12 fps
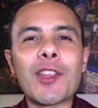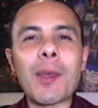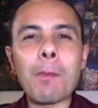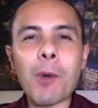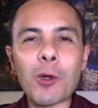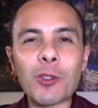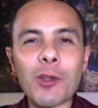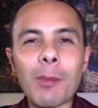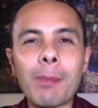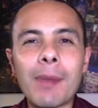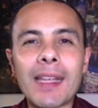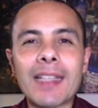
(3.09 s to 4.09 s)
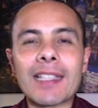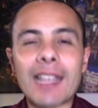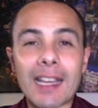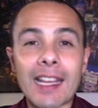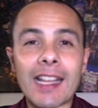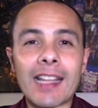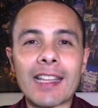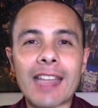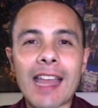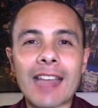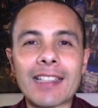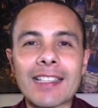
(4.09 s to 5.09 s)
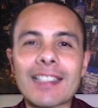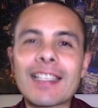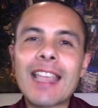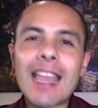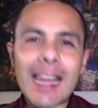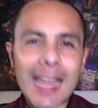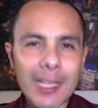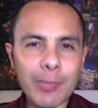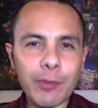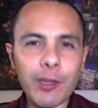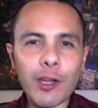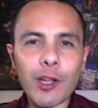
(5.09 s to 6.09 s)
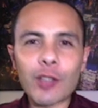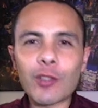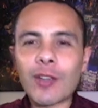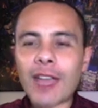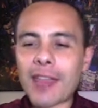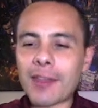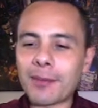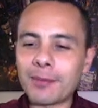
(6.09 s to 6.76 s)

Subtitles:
the most complete technical analysis. Let's put it all together.